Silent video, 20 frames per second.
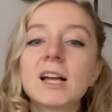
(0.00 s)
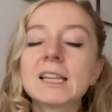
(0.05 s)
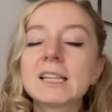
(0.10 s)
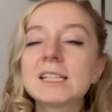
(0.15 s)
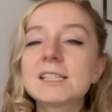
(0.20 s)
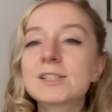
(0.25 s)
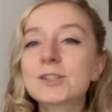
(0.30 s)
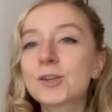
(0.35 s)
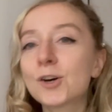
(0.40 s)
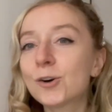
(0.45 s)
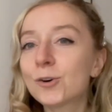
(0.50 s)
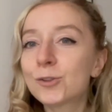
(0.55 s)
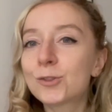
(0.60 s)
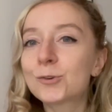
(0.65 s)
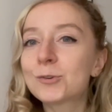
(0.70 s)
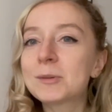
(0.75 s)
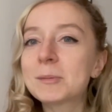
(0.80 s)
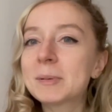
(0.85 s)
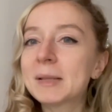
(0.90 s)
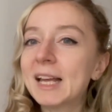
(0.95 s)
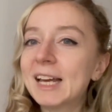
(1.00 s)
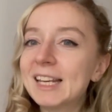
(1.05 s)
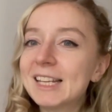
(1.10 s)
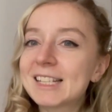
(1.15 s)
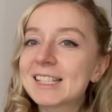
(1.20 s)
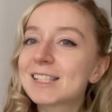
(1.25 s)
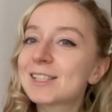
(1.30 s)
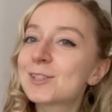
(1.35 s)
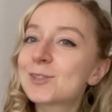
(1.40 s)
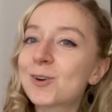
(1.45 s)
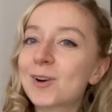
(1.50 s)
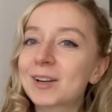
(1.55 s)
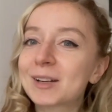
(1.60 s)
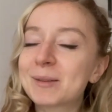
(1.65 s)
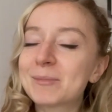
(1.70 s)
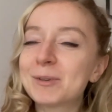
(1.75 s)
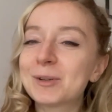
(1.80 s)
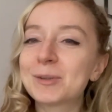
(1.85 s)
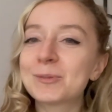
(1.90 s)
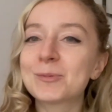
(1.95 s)
Let's go through the planets and talk
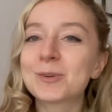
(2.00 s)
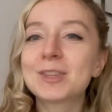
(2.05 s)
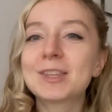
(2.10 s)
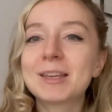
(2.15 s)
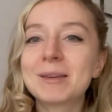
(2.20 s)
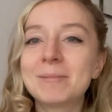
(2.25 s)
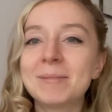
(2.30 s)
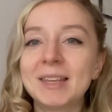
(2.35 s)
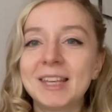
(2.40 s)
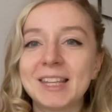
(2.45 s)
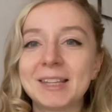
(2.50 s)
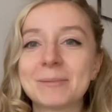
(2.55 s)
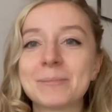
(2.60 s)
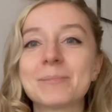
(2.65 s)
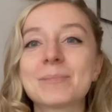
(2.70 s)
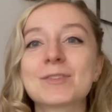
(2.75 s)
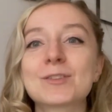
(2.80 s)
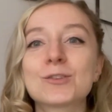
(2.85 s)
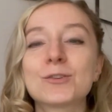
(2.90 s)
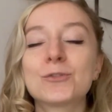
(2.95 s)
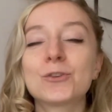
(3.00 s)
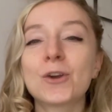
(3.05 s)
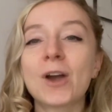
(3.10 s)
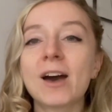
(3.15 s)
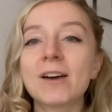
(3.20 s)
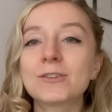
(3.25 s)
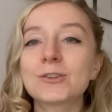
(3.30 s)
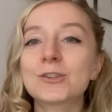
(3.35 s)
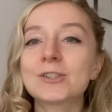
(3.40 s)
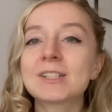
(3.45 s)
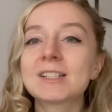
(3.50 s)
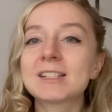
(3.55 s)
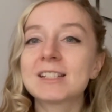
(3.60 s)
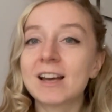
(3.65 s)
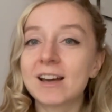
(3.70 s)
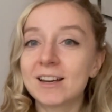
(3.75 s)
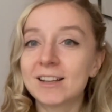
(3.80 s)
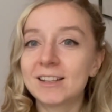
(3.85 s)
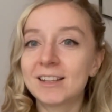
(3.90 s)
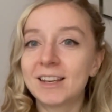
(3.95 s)
about what they mean. So if you have your
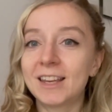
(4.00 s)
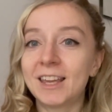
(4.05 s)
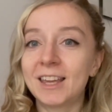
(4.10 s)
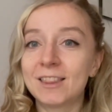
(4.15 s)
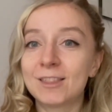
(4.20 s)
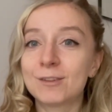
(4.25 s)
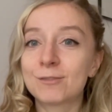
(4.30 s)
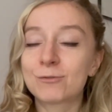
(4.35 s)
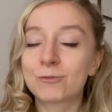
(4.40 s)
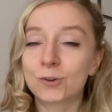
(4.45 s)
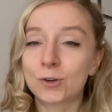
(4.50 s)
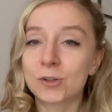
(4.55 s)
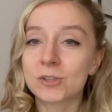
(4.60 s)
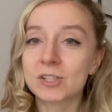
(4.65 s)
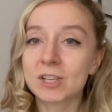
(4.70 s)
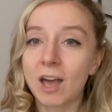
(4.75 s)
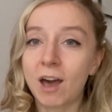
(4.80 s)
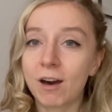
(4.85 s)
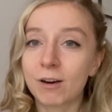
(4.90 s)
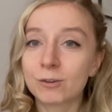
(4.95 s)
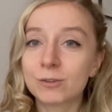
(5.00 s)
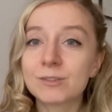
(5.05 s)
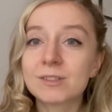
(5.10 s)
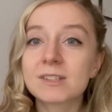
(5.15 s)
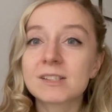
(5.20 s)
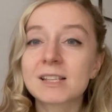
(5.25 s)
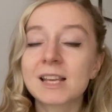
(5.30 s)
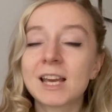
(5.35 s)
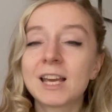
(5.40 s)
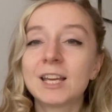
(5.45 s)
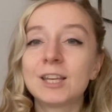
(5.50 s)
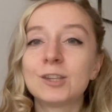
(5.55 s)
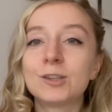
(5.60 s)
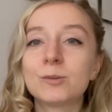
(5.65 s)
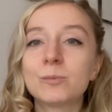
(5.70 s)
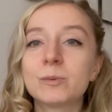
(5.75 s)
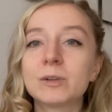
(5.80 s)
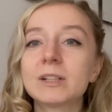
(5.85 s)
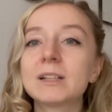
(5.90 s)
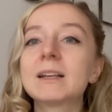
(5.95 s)
sun in the first house,
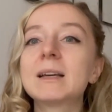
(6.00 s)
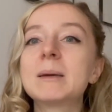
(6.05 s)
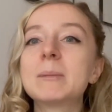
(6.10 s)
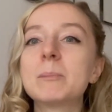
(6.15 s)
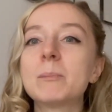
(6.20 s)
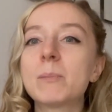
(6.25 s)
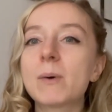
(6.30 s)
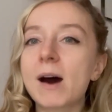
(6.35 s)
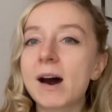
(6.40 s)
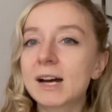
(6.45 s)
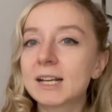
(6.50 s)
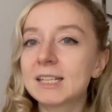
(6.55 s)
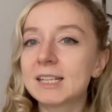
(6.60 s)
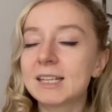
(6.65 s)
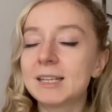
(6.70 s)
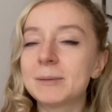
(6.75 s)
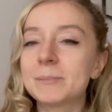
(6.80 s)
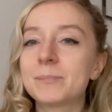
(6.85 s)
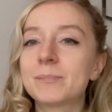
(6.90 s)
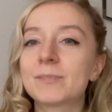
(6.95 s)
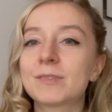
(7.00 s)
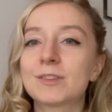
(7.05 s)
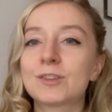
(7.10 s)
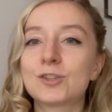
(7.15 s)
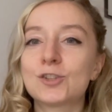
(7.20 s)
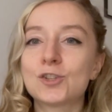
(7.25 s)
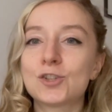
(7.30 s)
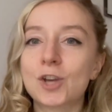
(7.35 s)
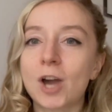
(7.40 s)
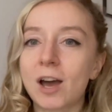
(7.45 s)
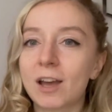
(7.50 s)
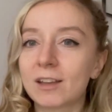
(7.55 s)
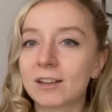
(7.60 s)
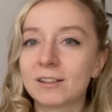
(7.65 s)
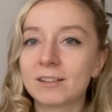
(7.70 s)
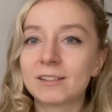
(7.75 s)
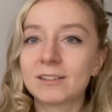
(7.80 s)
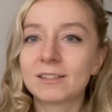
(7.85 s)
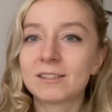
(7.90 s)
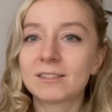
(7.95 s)
you will embody the
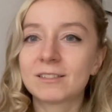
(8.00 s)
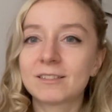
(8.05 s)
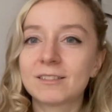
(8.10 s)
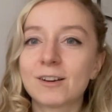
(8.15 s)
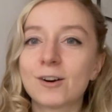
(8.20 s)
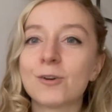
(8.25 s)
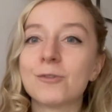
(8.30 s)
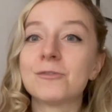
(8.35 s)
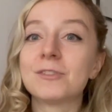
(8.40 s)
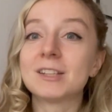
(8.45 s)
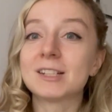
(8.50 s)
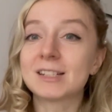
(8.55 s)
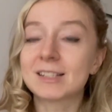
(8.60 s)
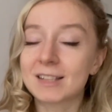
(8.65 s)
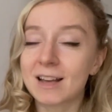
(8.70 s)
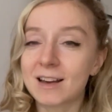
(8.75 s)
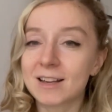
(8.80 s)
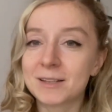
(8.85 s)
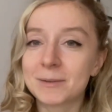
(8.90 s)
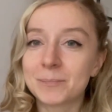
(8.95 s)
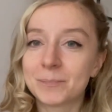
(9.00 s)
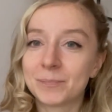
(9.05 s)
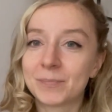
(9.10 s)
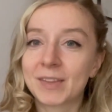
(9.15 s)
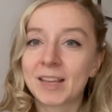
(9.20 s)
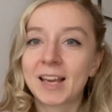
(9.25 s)
child of the sun.